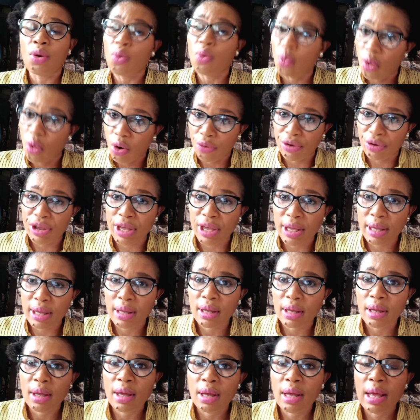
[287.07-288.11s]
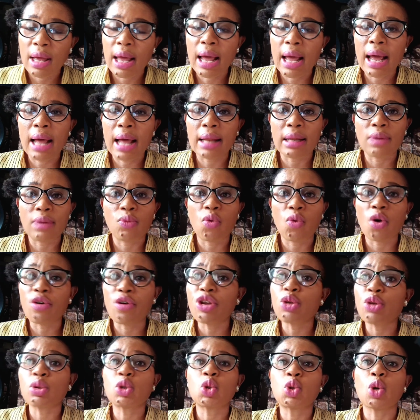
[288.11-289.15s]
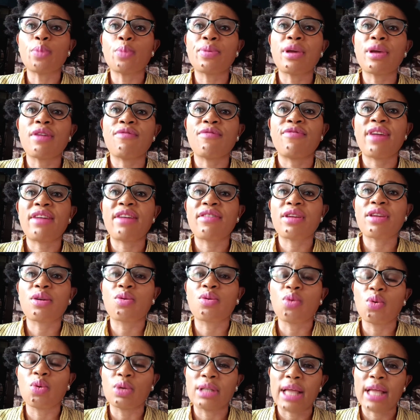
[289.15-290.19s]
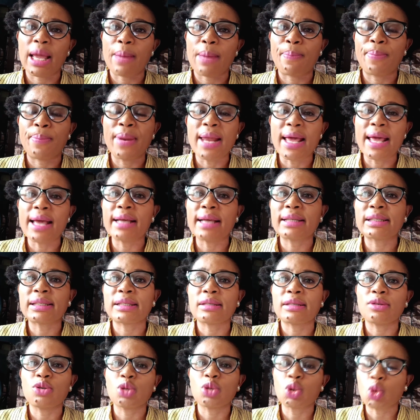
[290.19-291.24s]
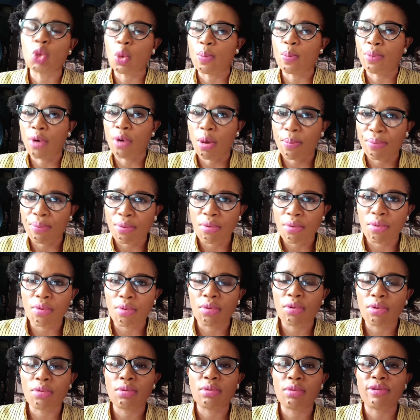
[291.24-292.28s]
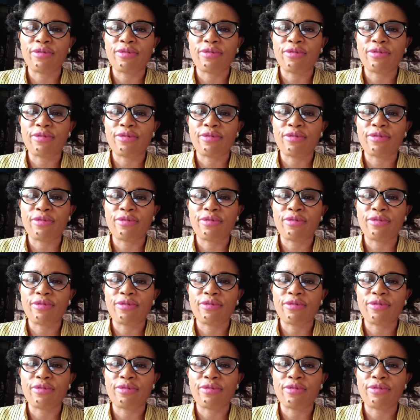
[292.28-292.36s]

Warri, and Warri used to be a very good place. It used to bubble.